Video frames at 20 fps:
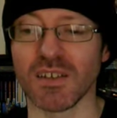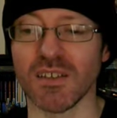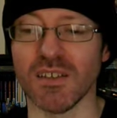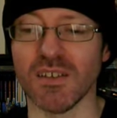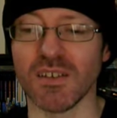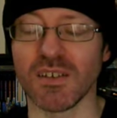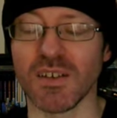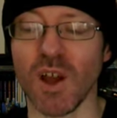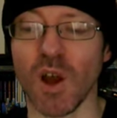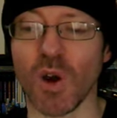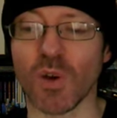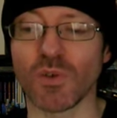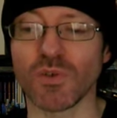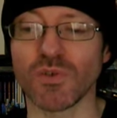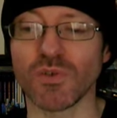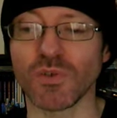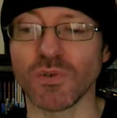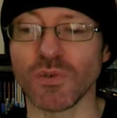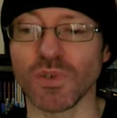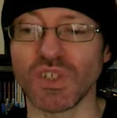the
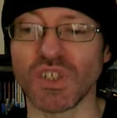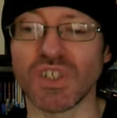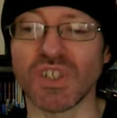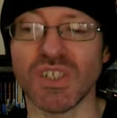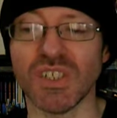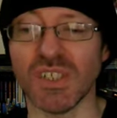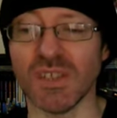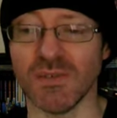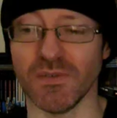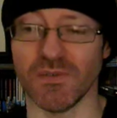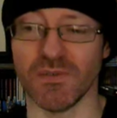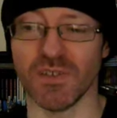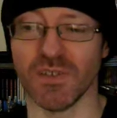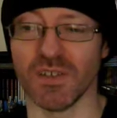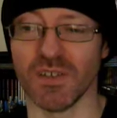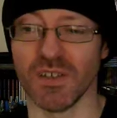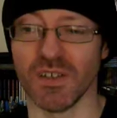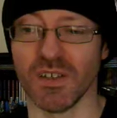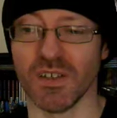cultural shift,